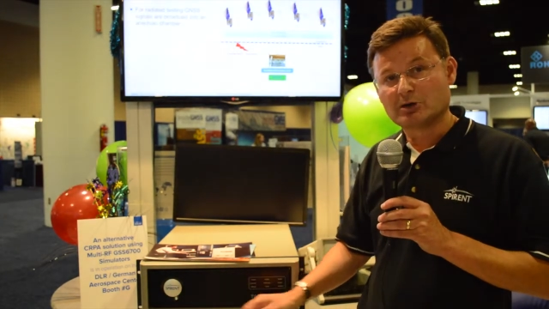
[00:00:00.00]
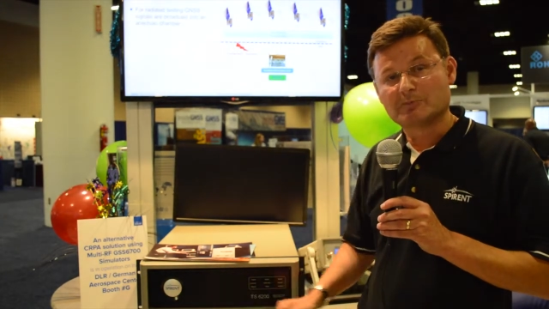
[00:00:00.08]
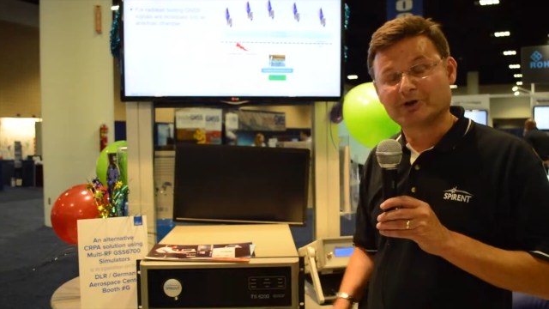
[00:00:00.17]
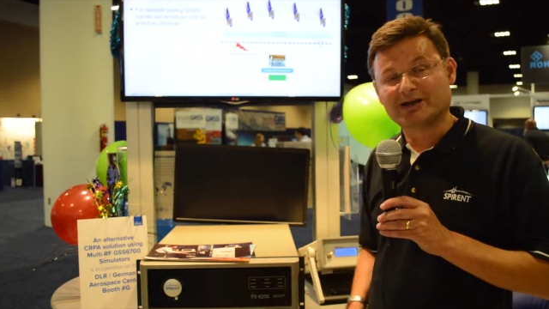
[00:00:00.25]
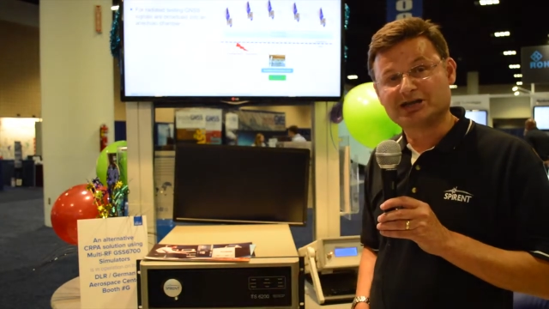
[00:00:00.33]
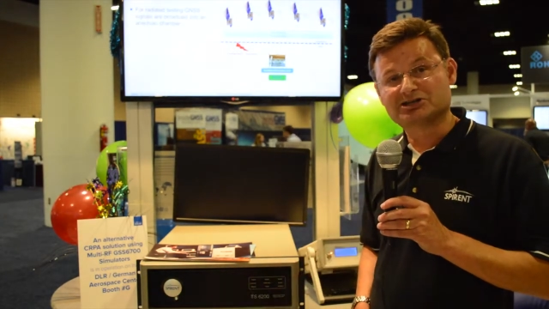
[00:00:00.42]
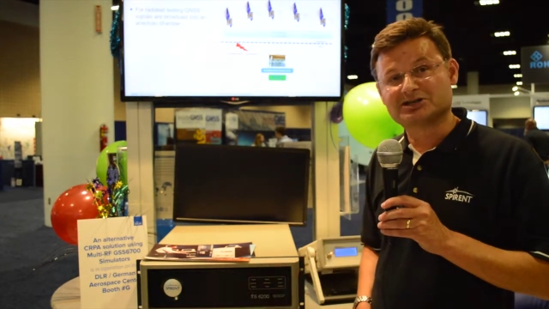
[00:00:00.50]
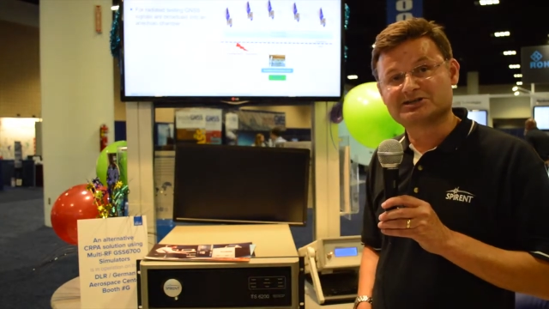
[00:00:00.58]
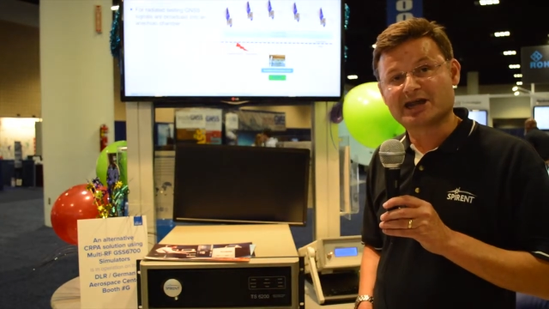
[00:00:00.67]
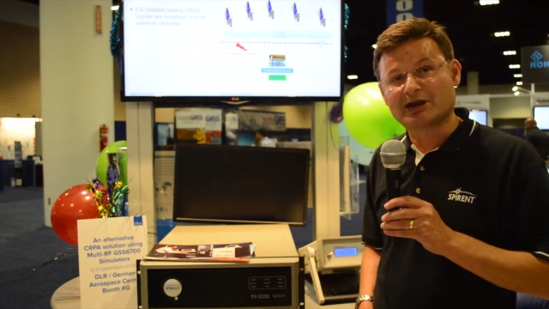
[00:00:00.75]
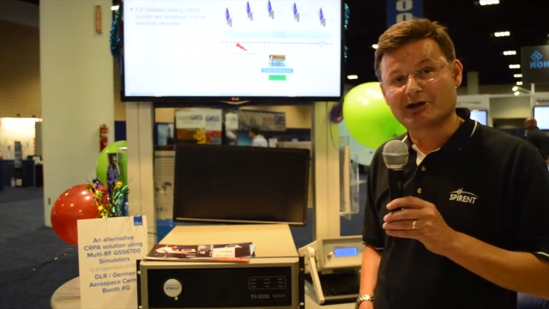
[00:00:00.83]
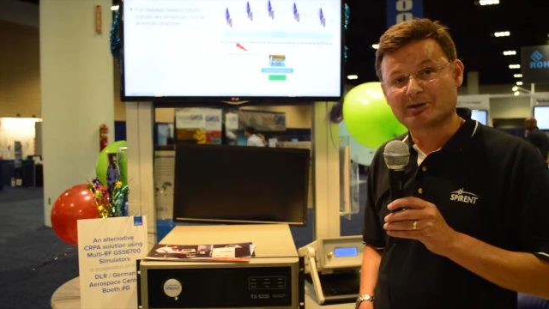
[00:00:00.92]
but each
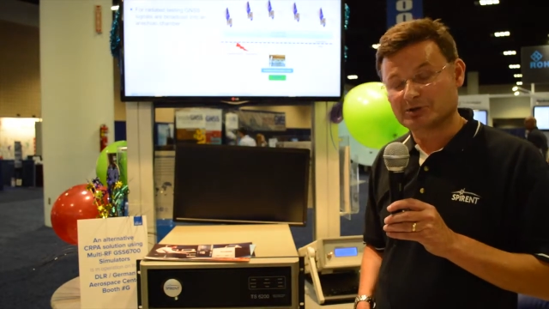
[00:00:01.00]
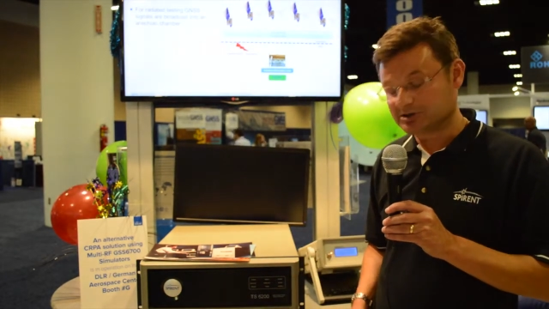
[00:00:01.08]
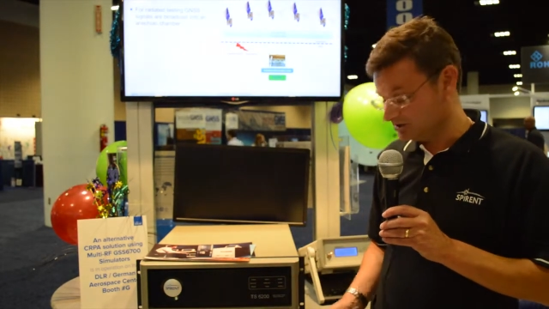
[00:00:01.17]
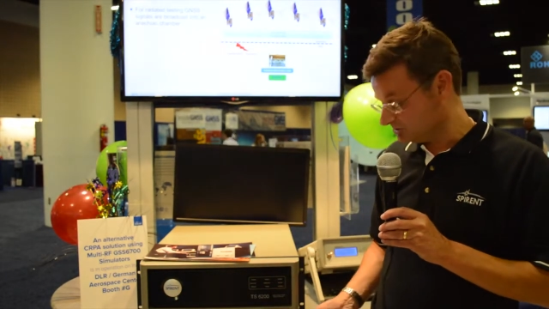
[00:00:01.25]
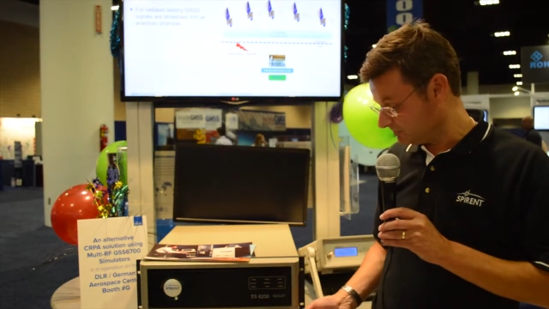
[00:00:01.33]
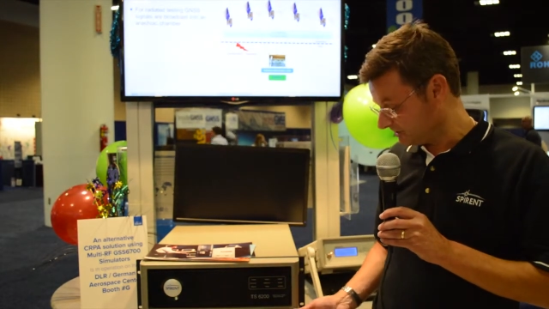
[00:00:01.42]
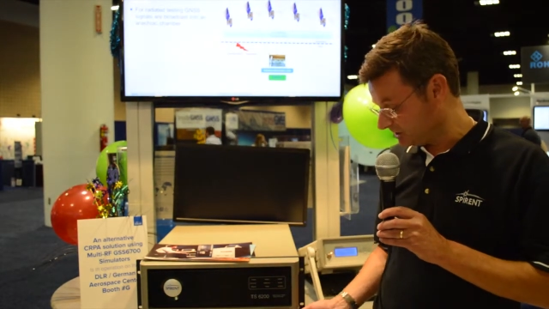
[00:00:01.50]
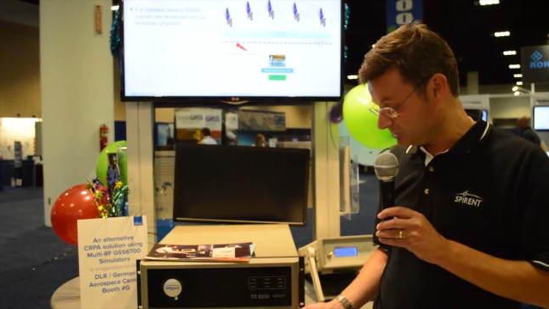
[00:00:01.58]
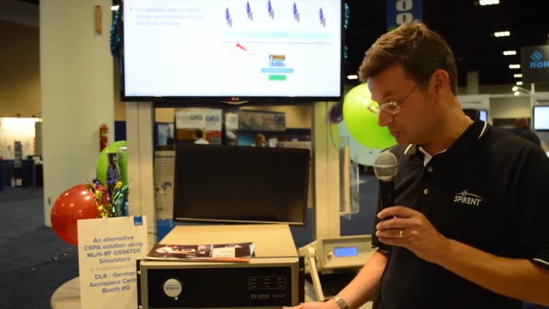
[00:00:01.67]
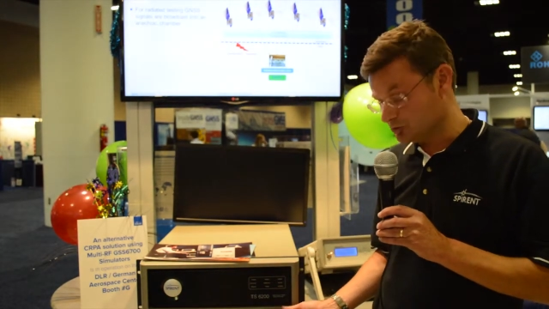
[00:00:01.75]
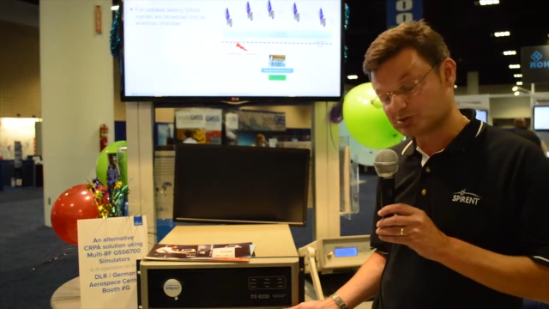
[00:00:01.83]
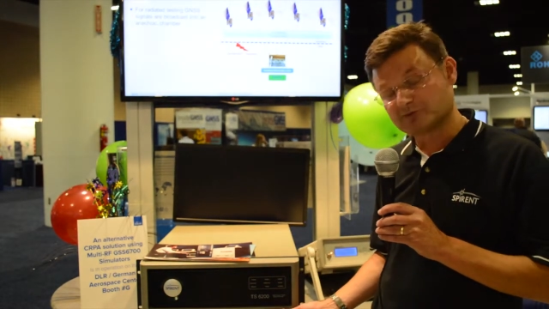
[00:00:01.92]
antenna element is being
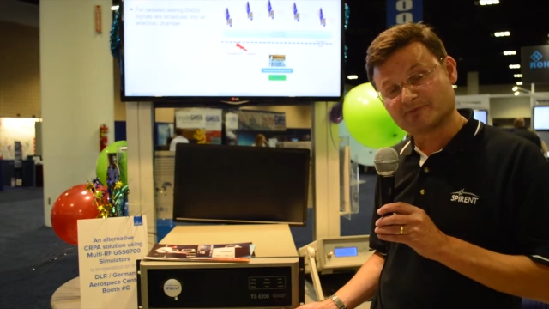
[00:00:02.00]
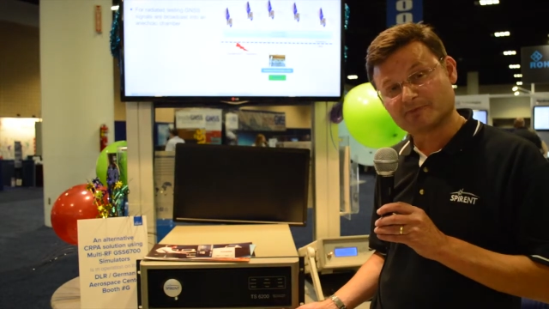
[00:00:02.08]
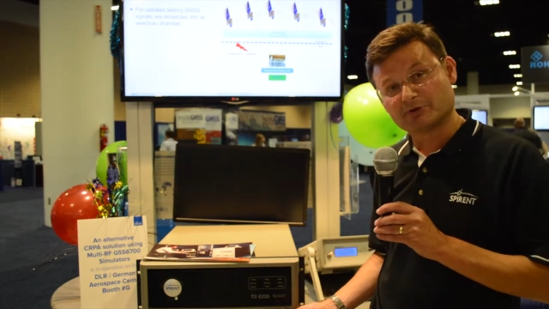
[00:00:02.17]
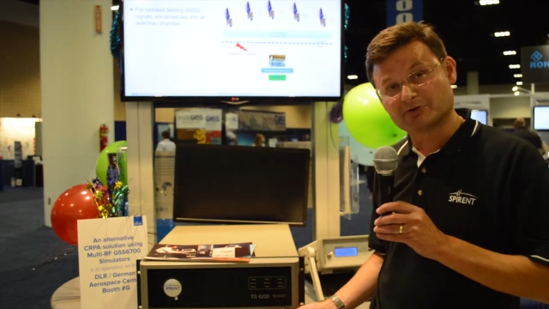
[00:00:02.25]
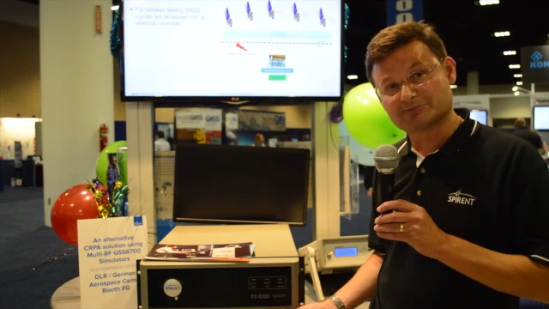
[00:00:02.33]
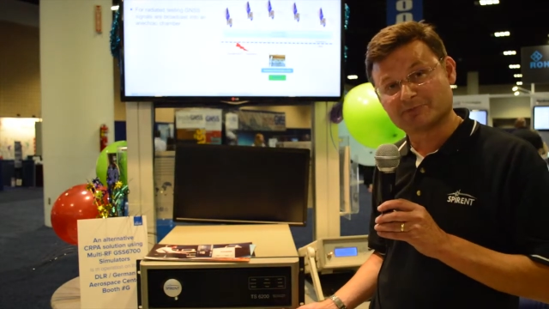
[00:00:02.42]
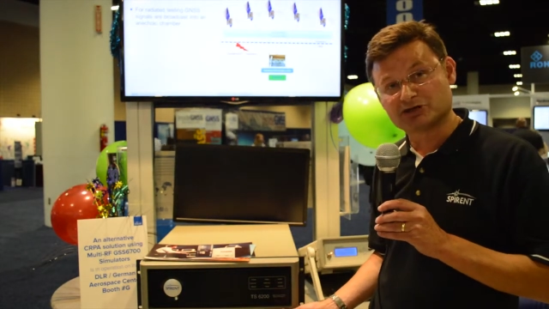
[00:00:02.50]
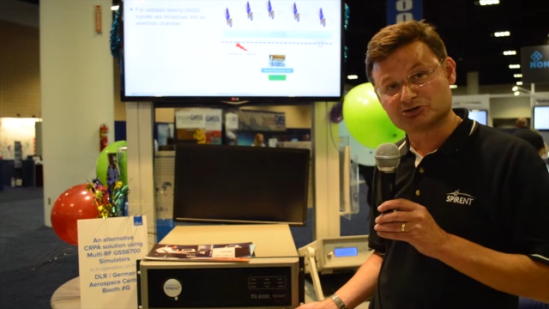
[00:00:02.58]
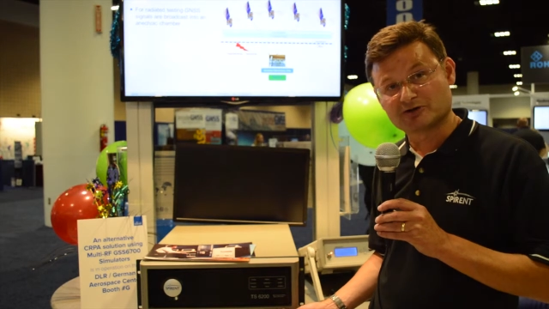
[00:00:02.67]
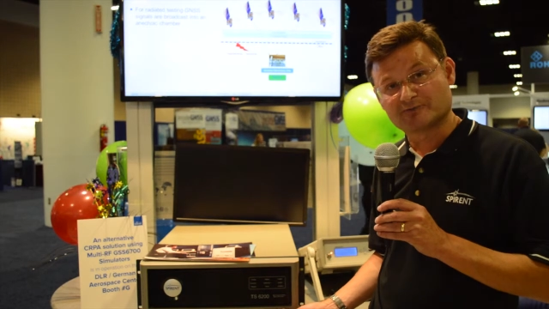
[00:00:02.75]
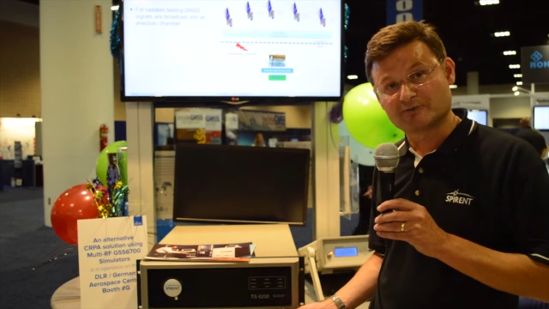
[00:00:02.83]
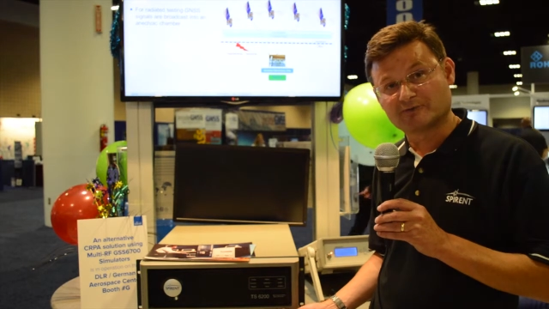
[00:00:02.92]
used or is being
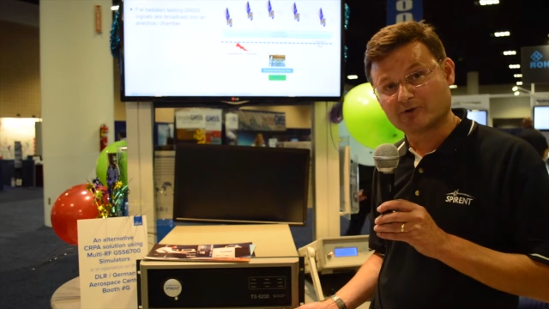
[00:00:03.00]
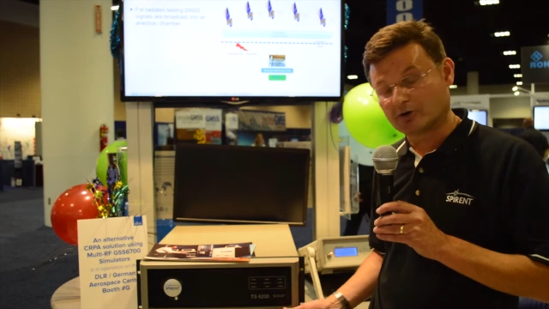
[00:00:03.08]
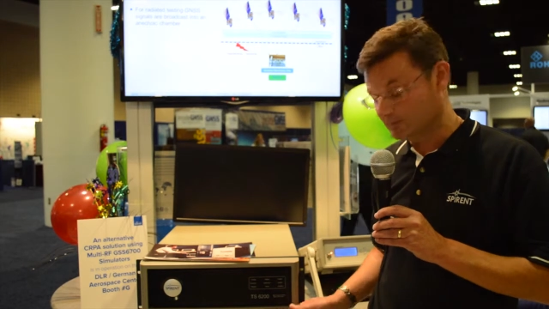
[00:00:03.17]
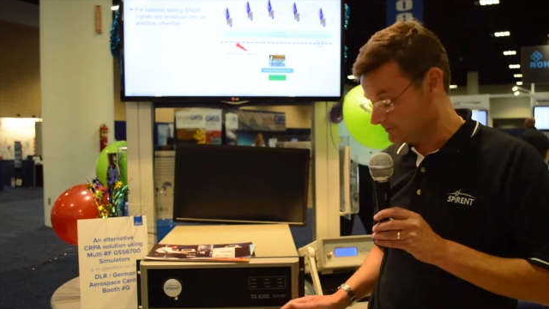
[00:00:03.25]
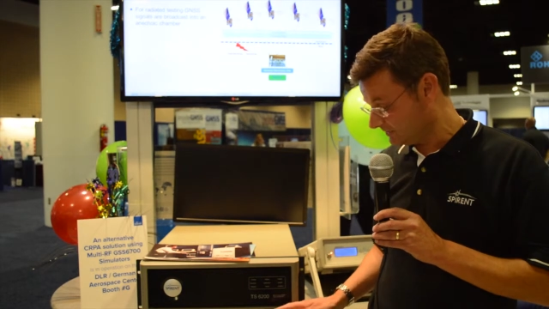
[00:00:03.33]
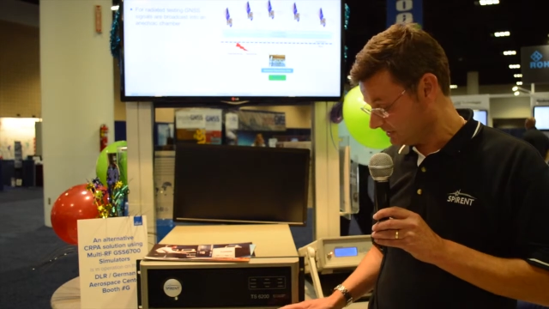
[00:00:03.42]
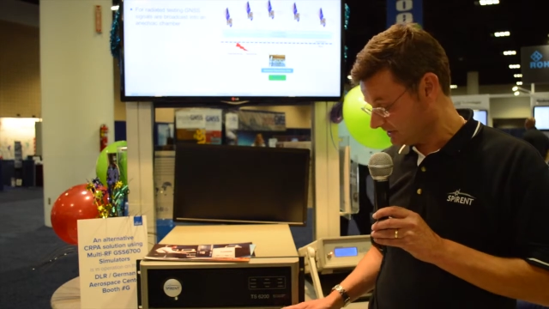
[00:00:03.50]
driven from